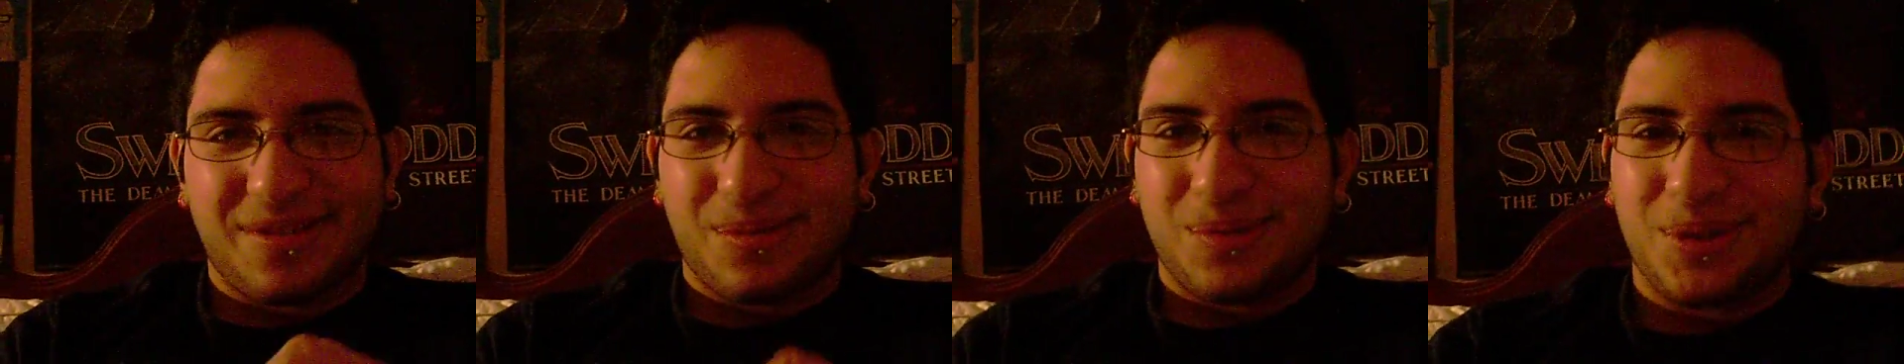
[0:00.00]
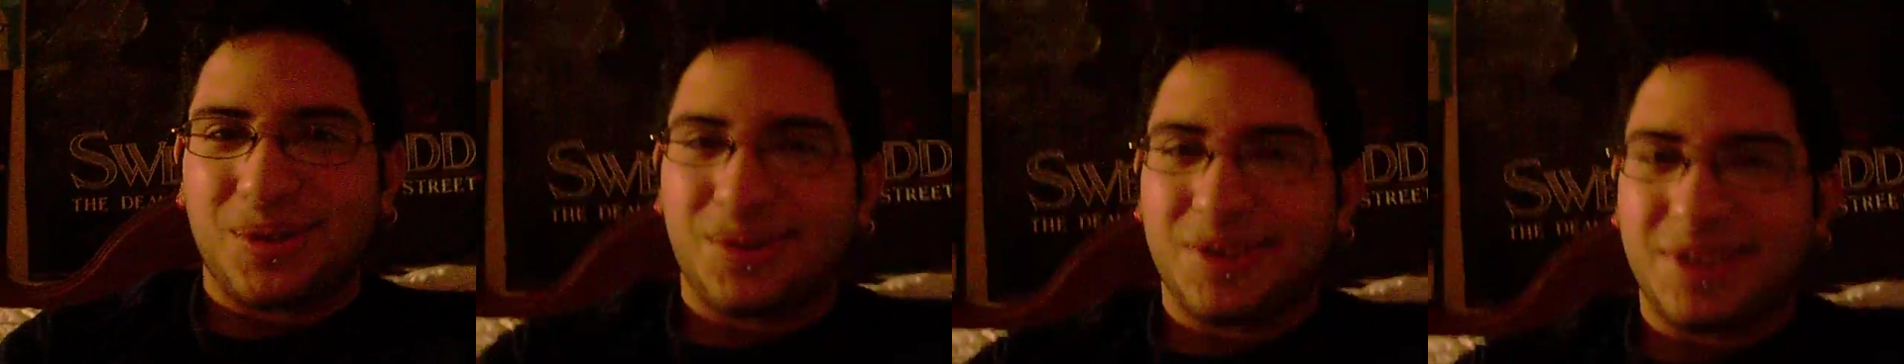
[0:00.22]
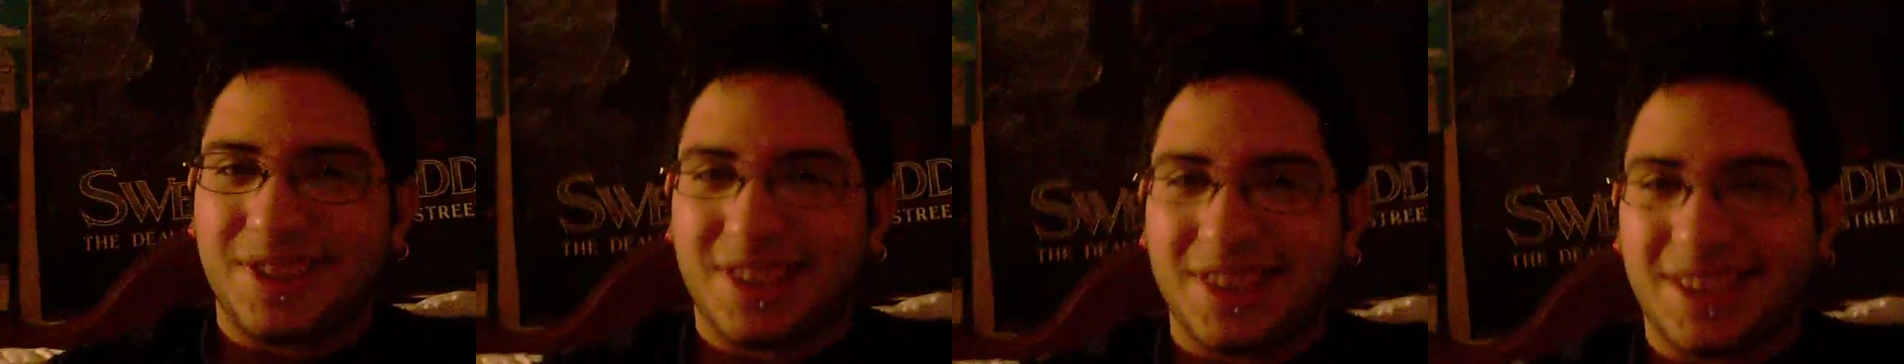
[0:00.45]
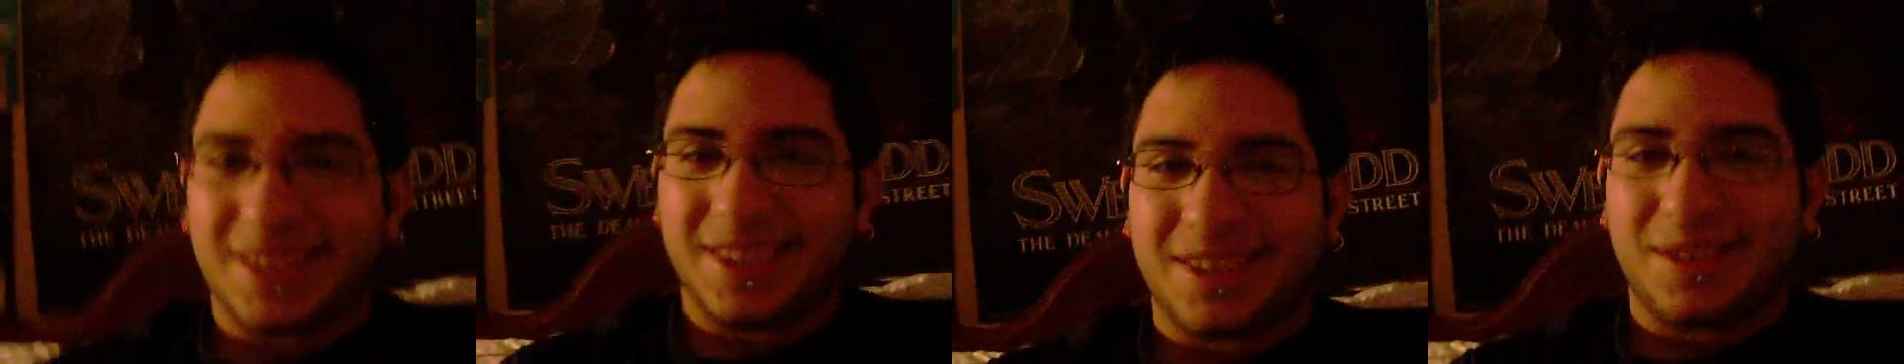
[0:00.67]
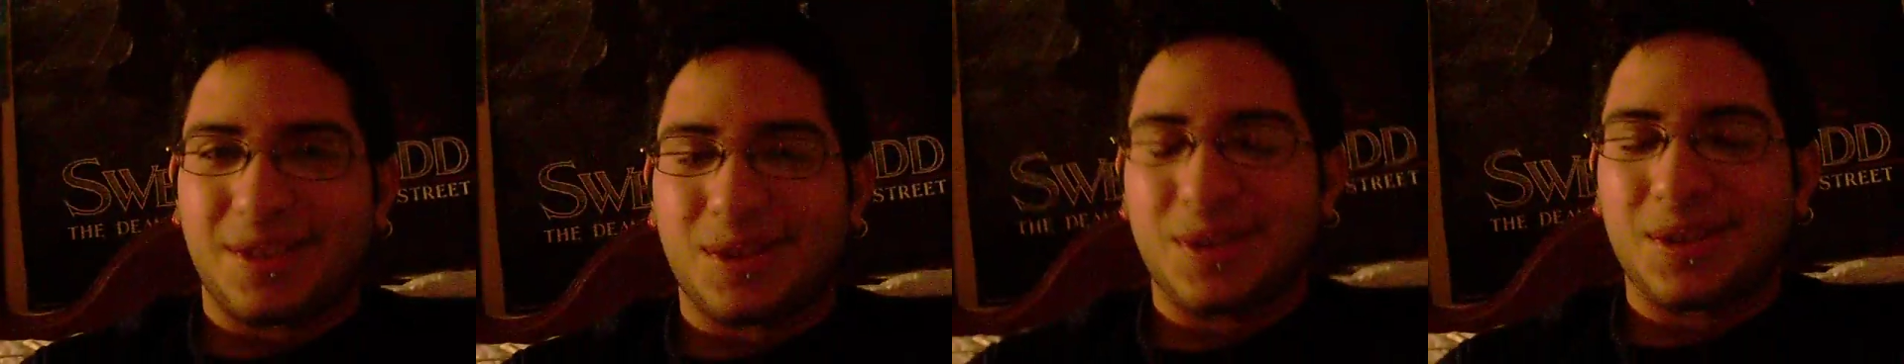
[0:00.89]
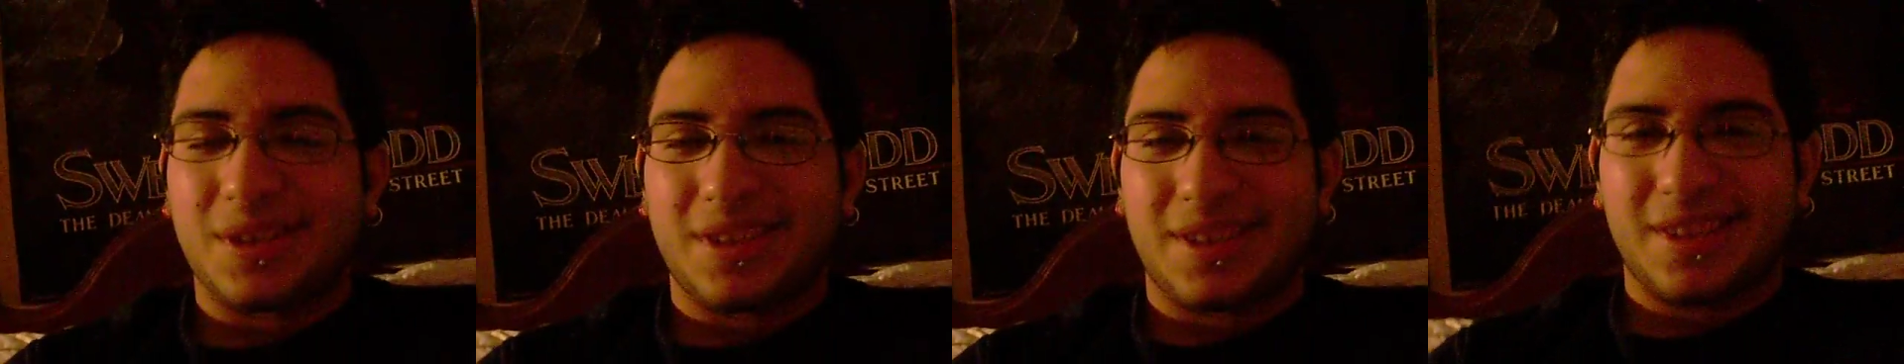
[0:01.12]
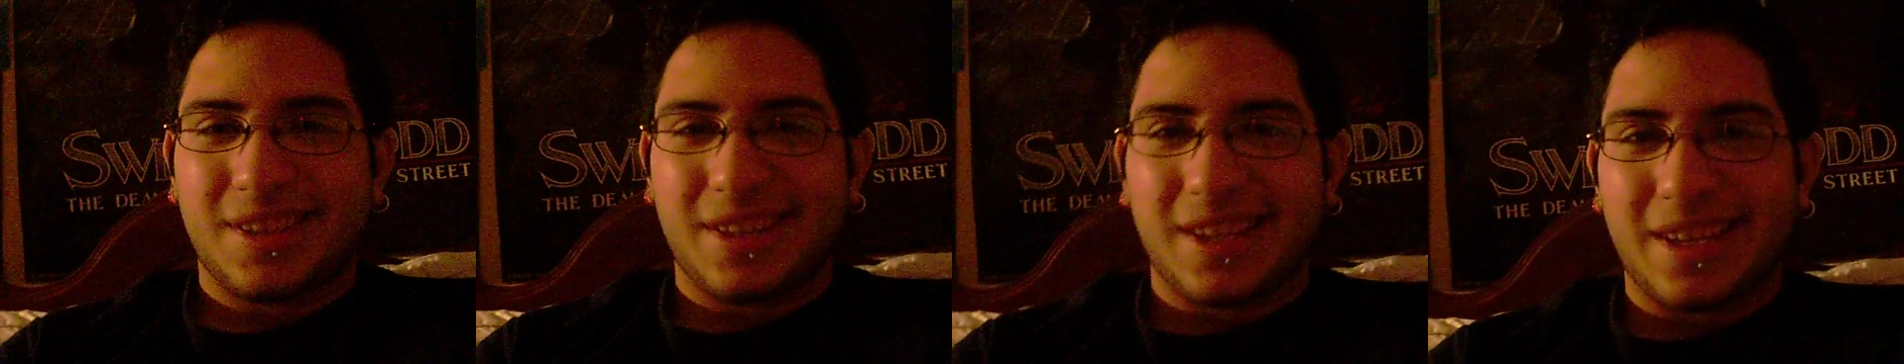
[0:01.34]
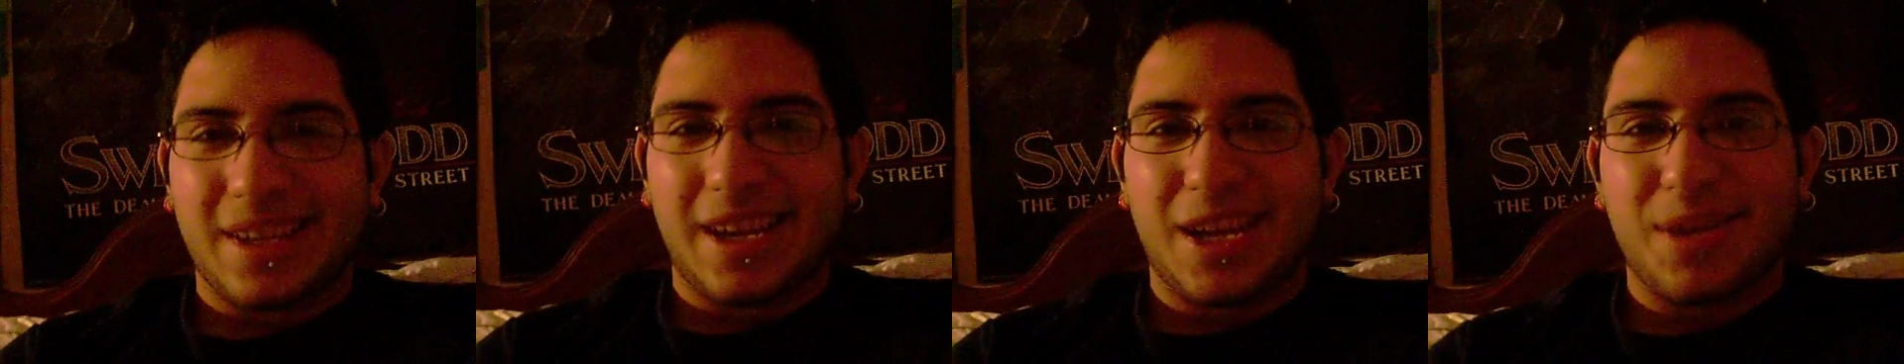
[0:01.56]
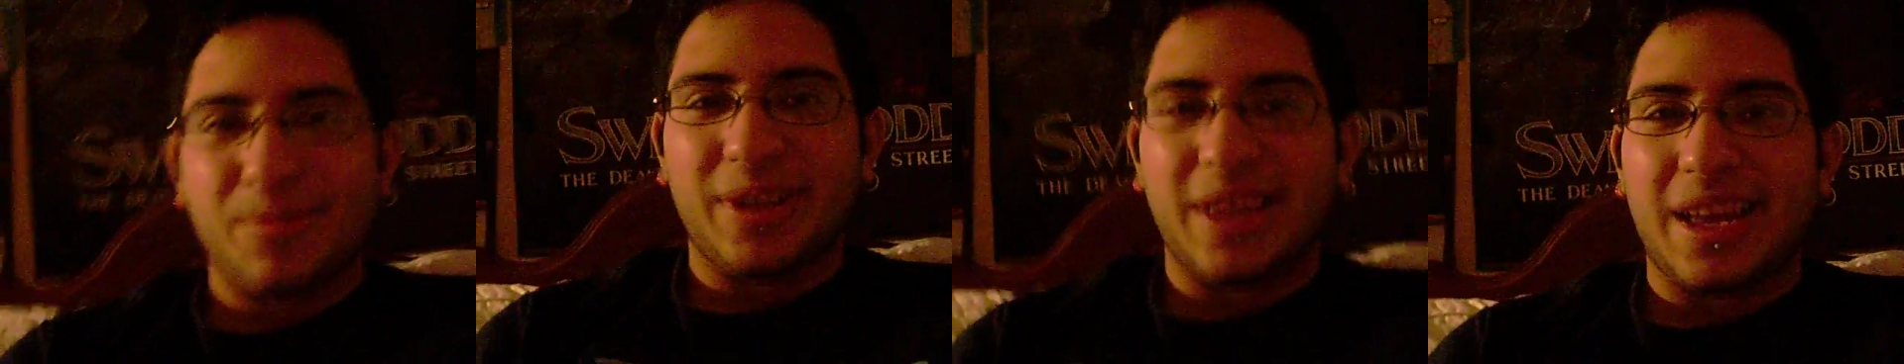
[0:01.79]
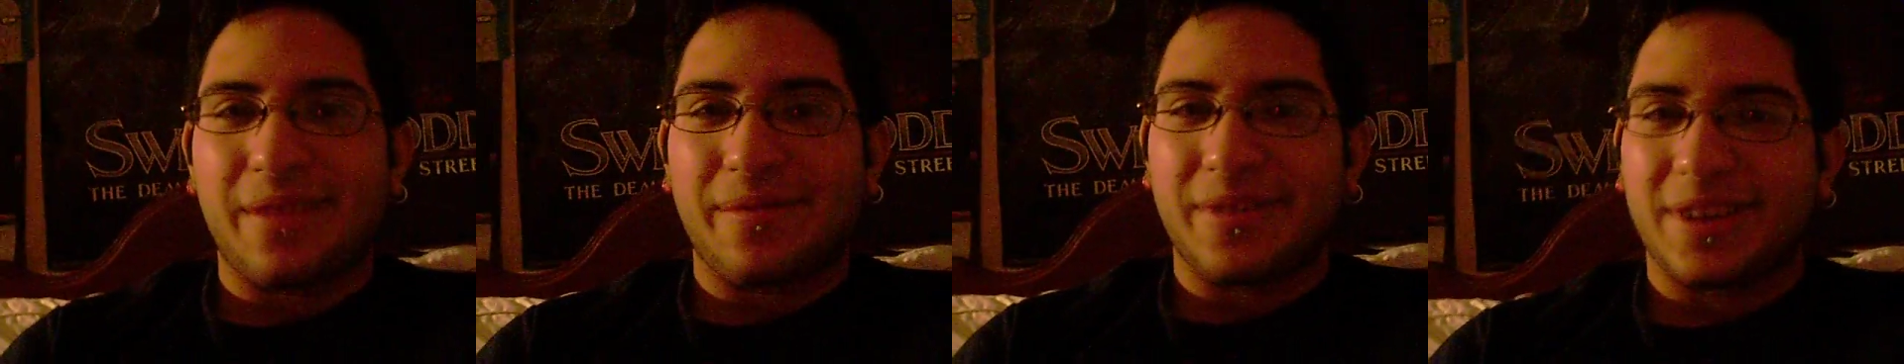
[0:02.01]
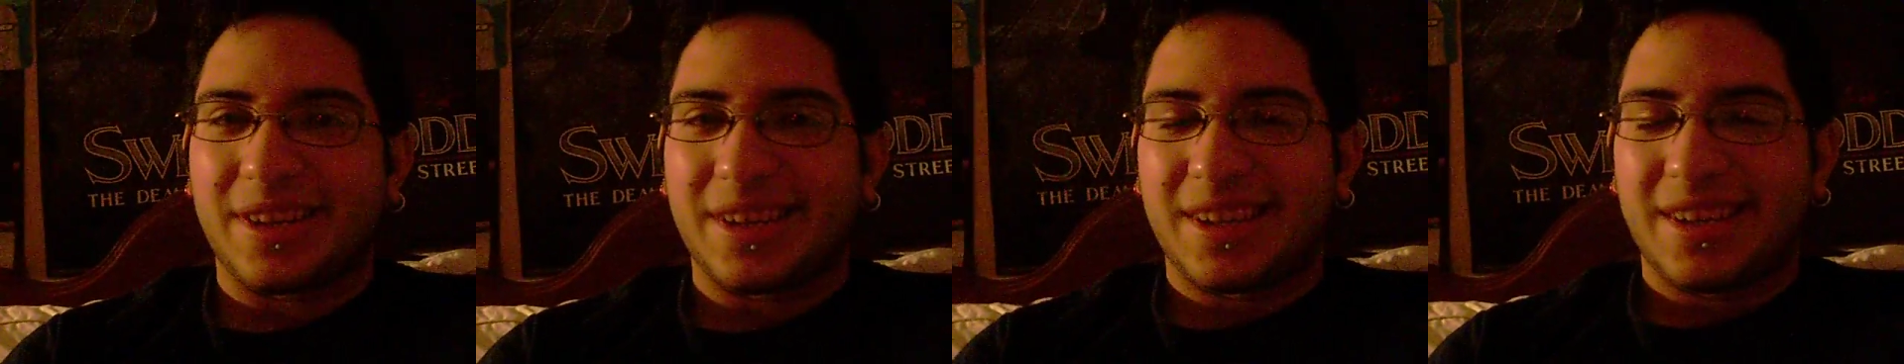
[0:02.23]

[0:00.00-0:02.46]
which had me laughing.